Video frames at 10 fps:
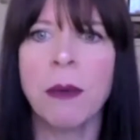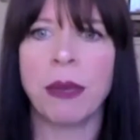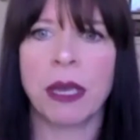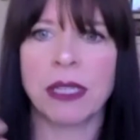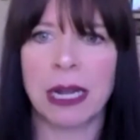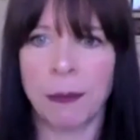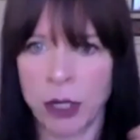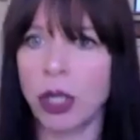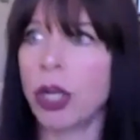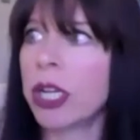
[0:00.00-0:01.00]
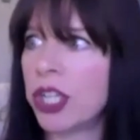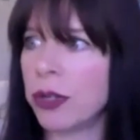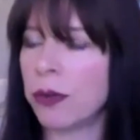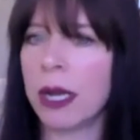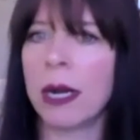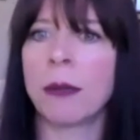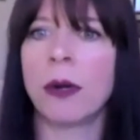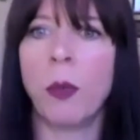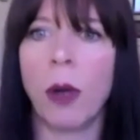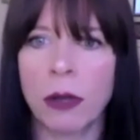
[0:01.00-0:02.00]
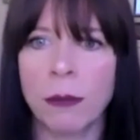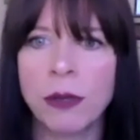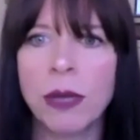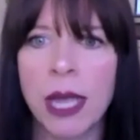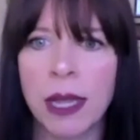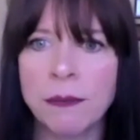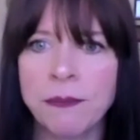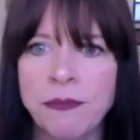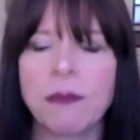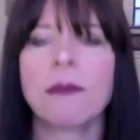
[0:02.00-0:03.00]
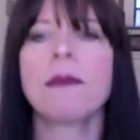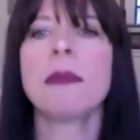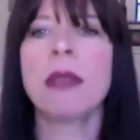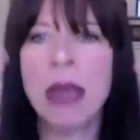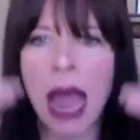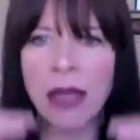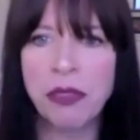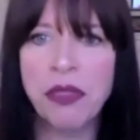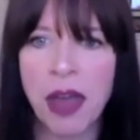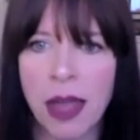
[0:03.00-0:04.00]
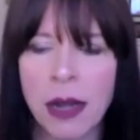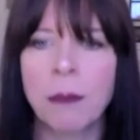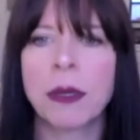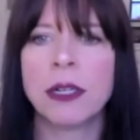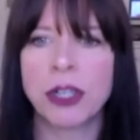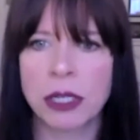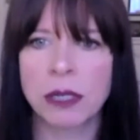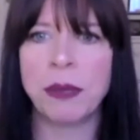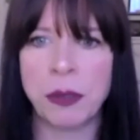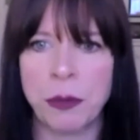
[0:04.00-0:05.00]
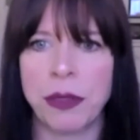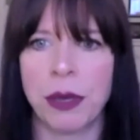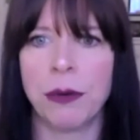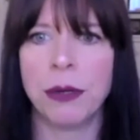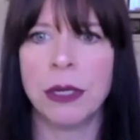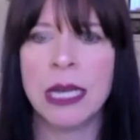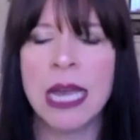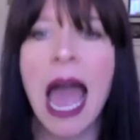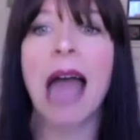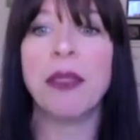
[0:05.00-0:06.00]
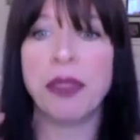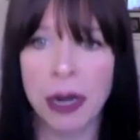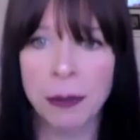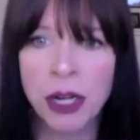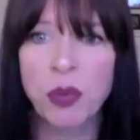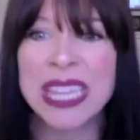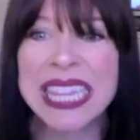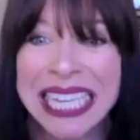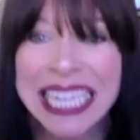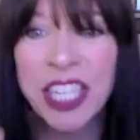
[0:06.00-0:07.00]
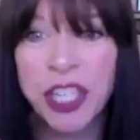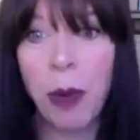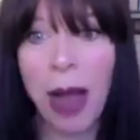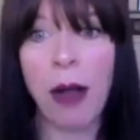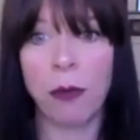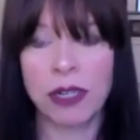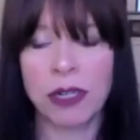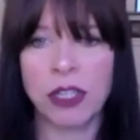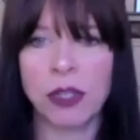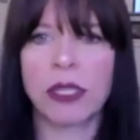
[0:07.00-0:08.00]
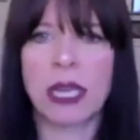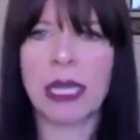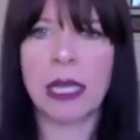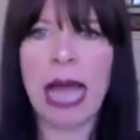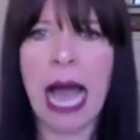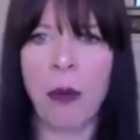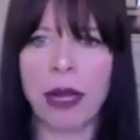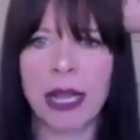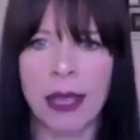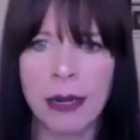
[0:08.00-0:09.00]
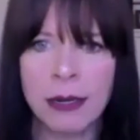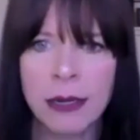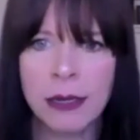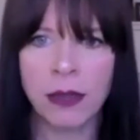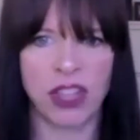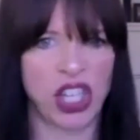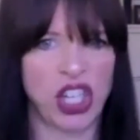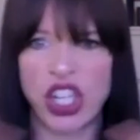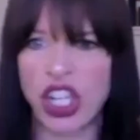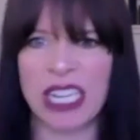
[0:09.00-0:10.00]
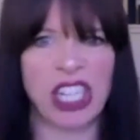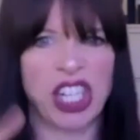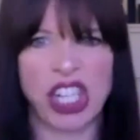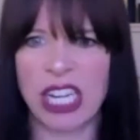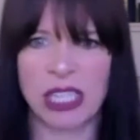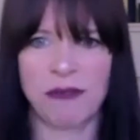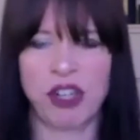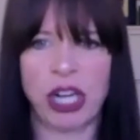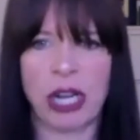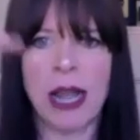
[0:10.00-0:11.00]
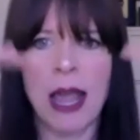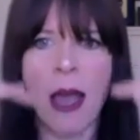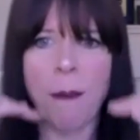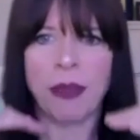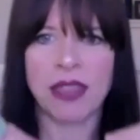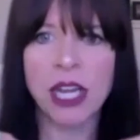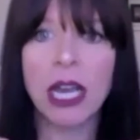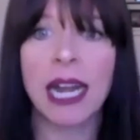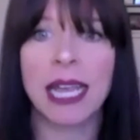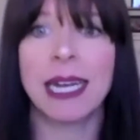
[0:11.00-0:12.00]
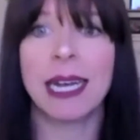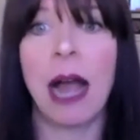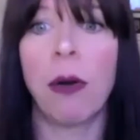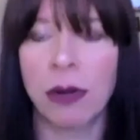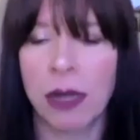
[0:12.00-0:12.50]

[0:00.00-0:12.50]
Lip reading: and I'm going to look at you and I'm going to welcome you in. And then I'm going to just be with you. And then I'm going to release you out. So it's like, allow it in, the shit, the shittiest of shit, but then you got to get it out.